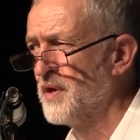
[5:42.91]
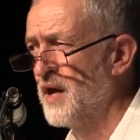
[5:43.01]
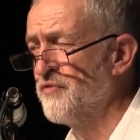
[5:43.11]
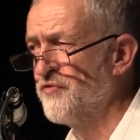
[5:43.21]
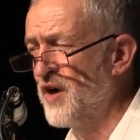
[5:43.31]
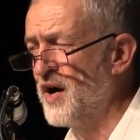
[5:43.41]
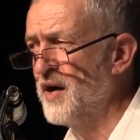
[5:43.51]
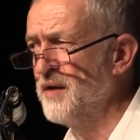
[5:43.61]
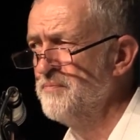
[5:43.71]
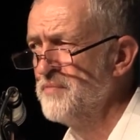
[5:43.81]
a
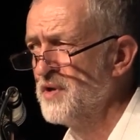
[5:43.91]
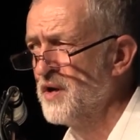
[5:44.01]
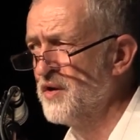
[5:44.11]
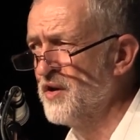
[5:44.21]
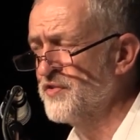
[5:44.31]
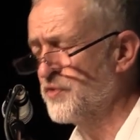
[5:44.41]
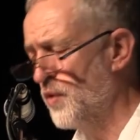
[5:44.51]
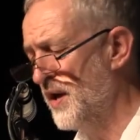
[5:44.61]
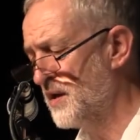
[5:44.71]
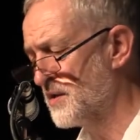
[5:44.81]
fire, an
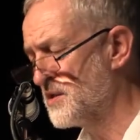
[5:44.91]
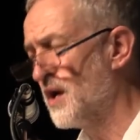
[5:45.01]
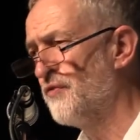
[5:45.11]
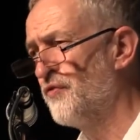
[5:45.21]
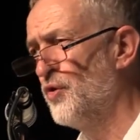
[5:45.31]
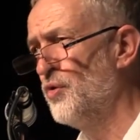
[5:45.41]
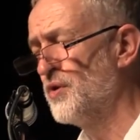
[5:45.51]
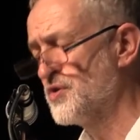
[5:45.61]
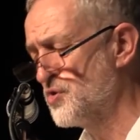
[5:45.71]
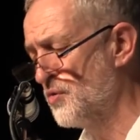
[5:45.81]
earthquake, a typhoon, a
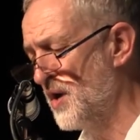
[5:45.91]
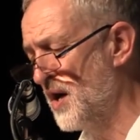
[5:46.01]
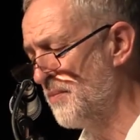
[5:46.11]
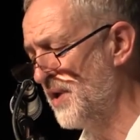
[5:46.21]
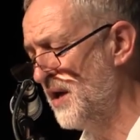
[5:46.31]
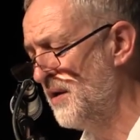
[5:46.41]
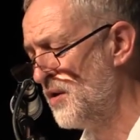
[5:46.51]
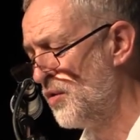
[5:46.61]
tsunami,